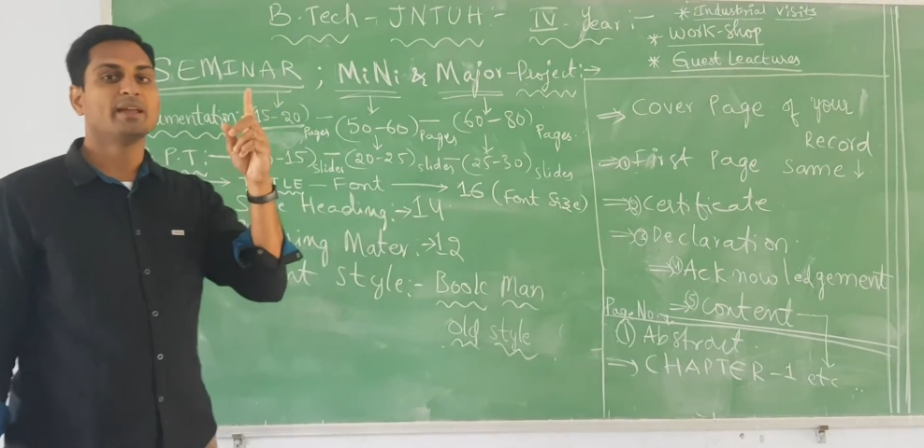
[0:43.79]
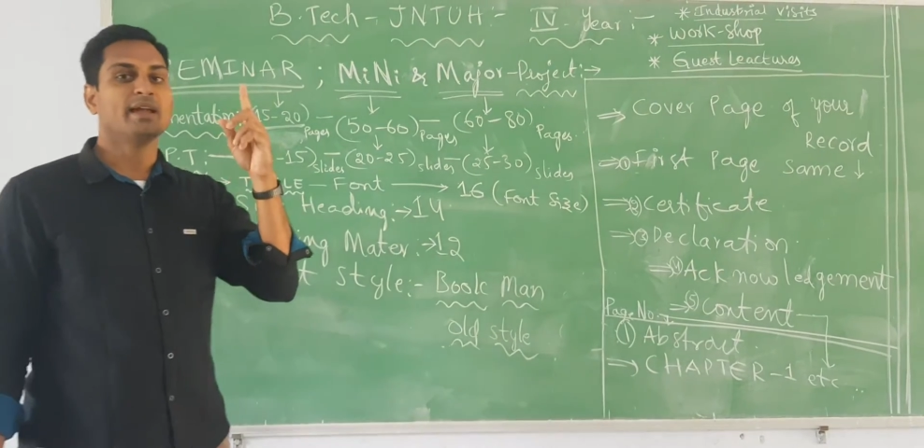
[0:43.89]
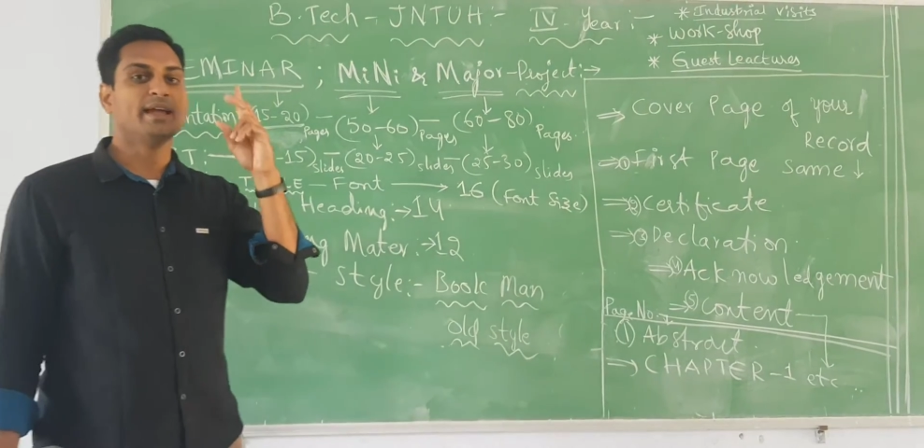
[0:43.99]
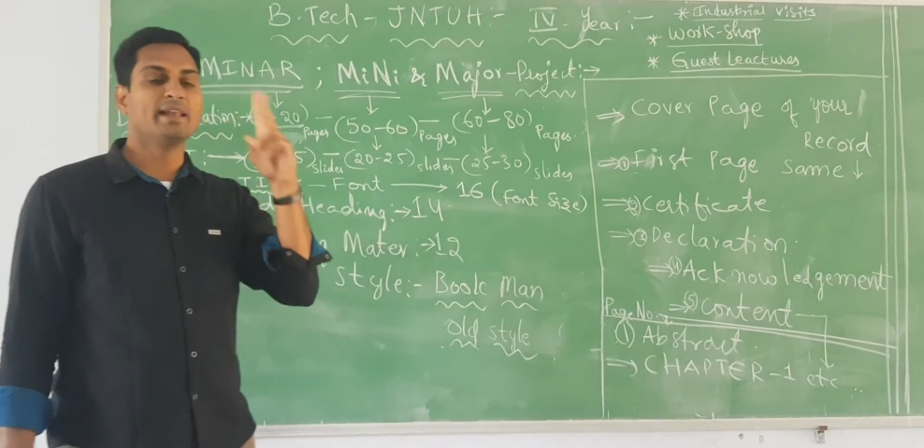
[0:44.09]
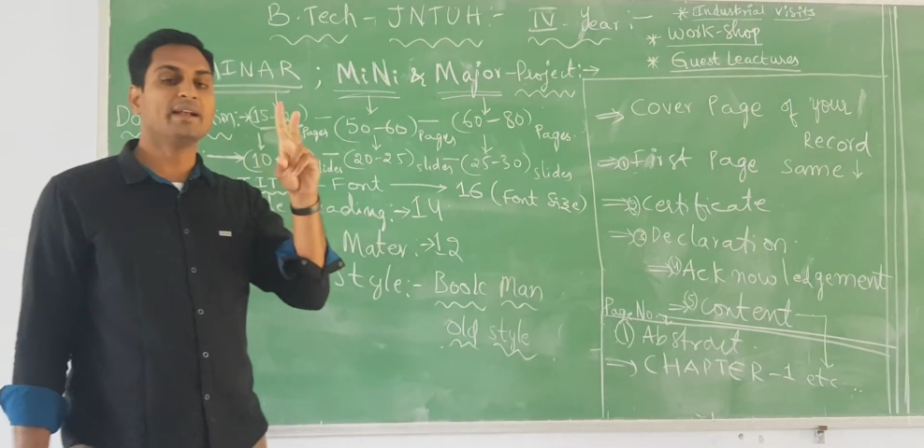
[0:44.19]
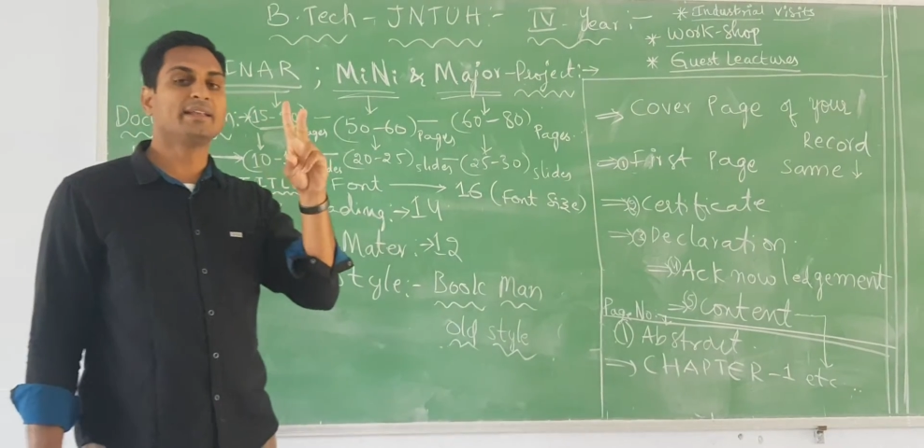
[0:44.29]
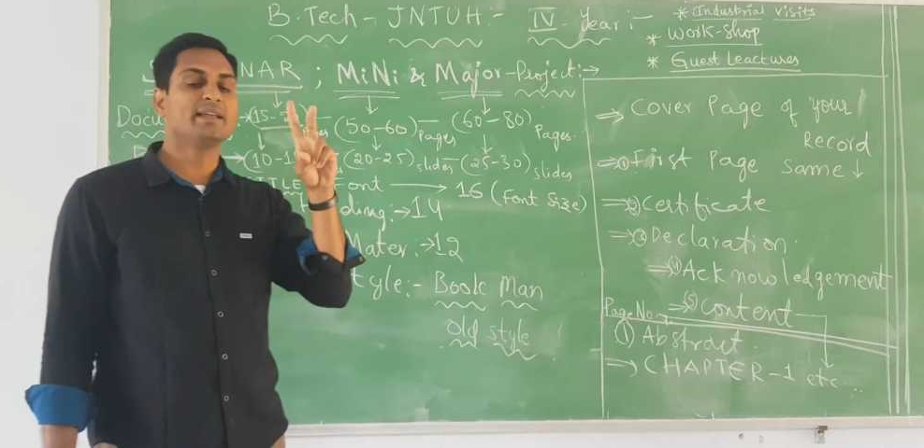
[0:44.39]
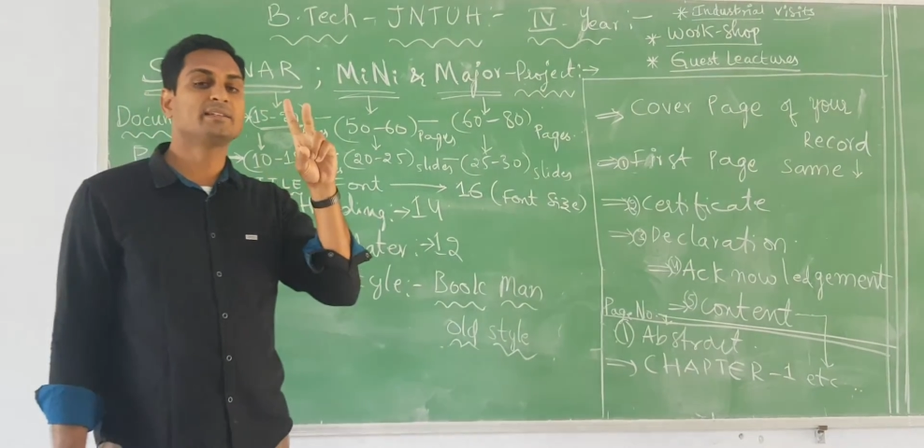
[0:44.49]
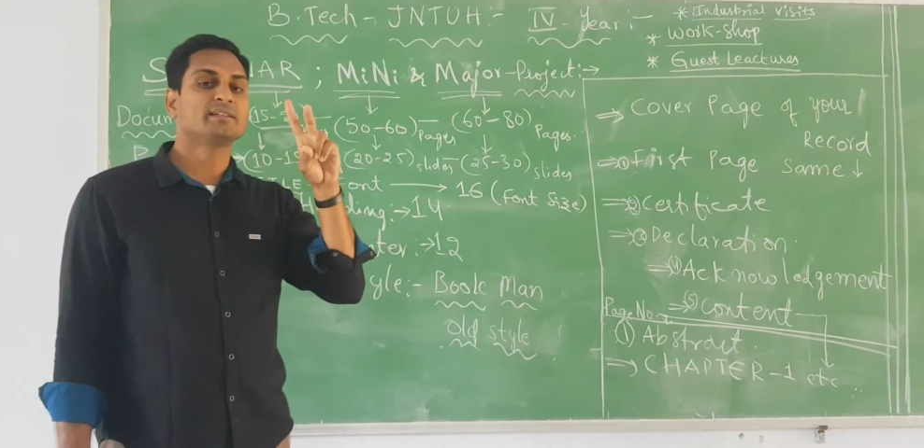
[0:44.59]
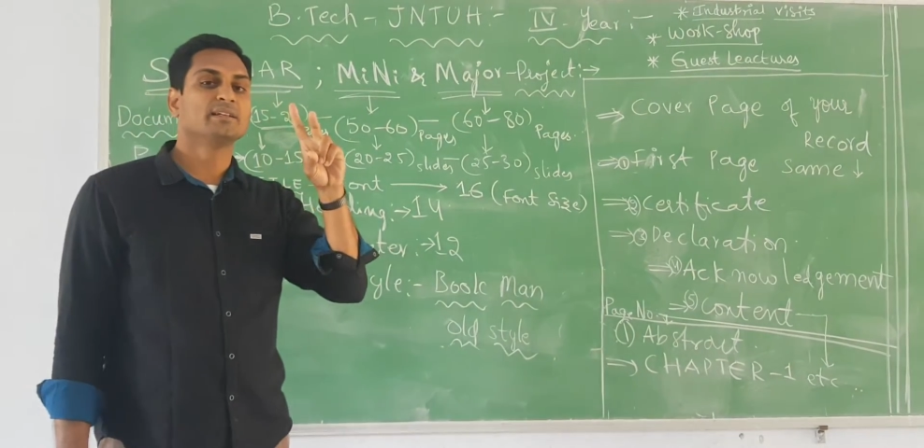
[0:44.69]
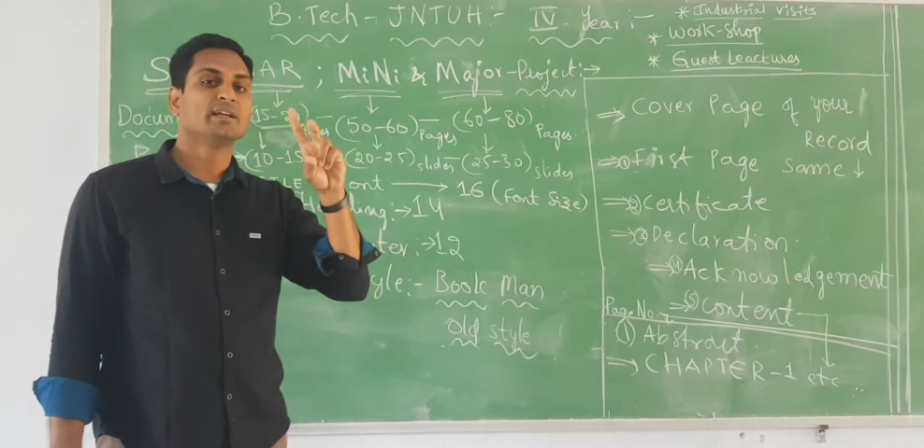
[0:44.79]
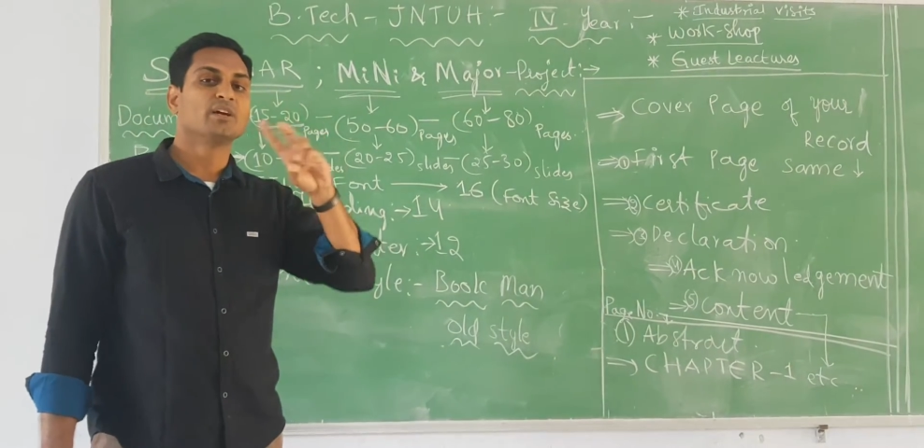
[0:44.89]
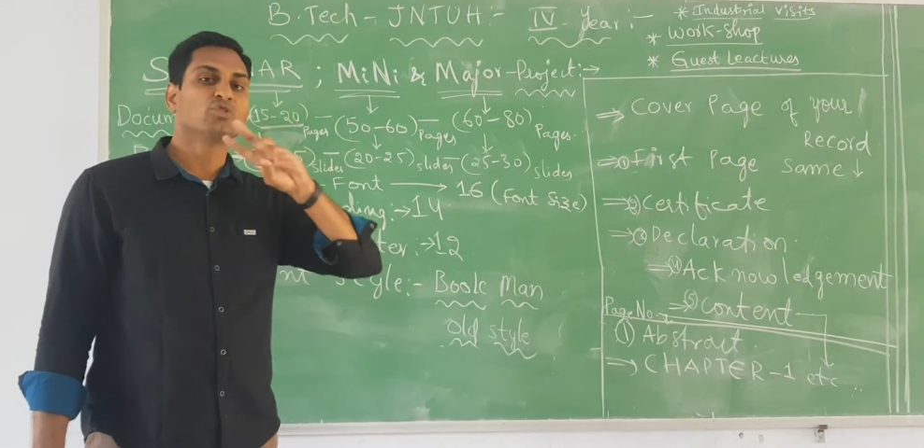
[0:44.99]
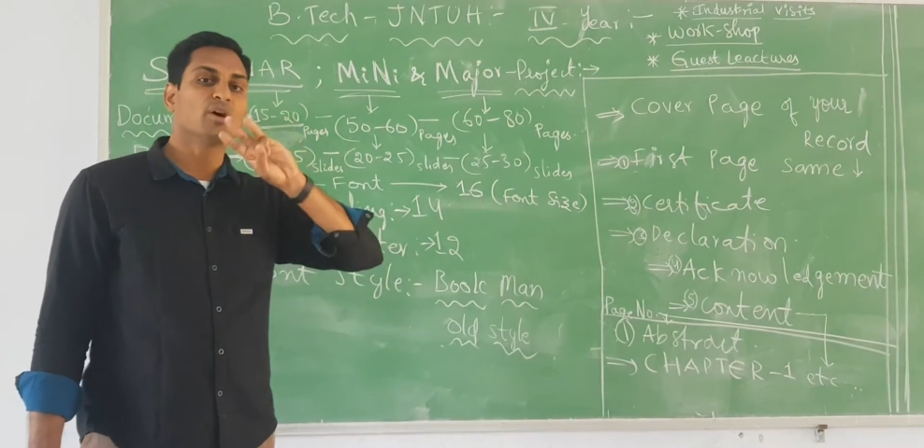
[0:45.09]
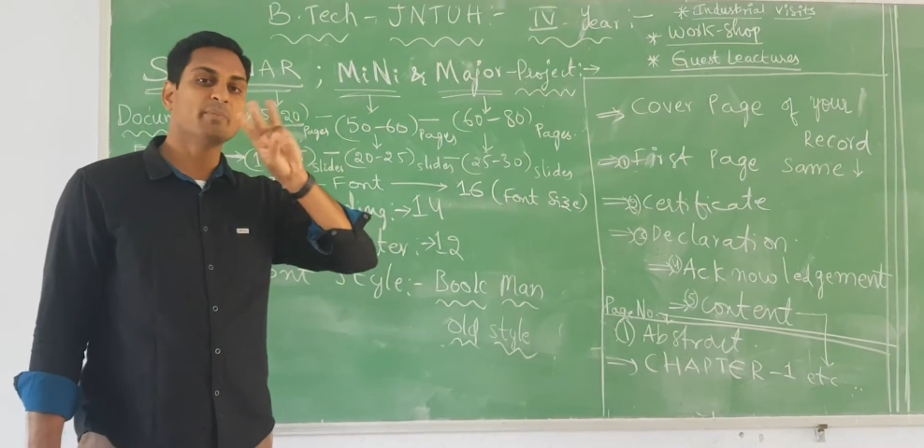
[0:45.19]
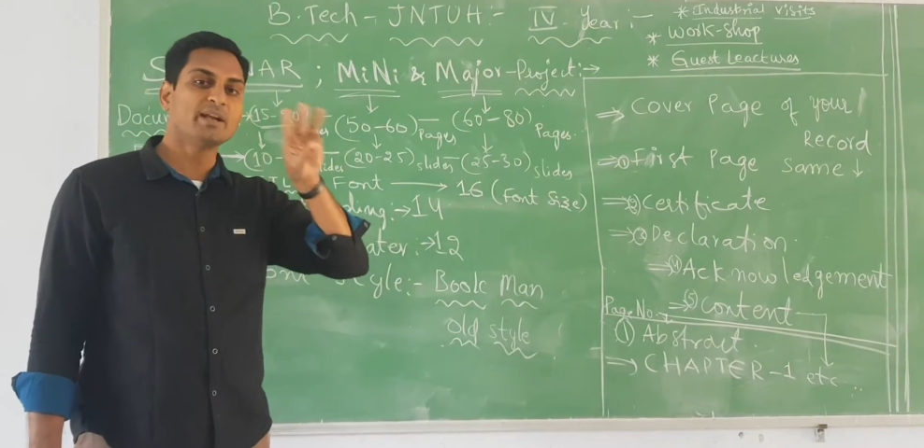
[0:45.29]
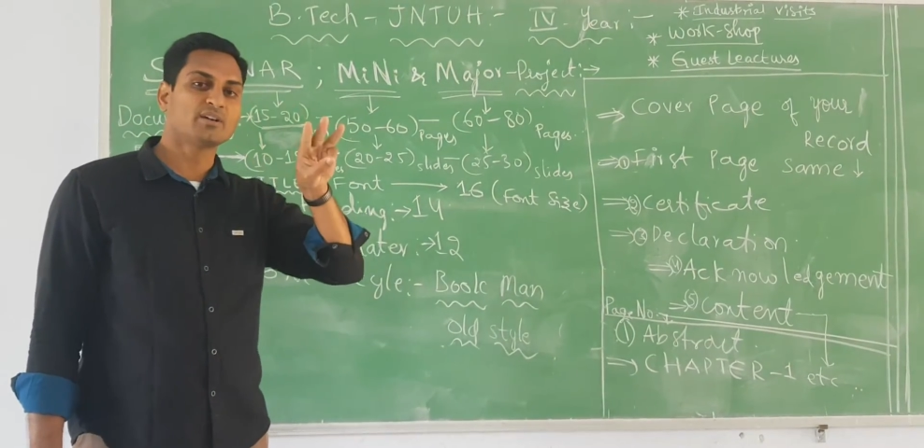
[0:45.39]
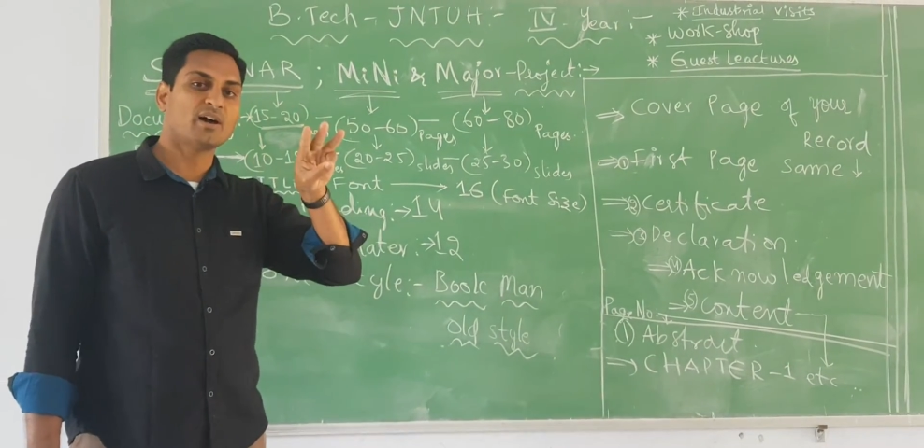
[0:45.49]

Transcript: NITs, government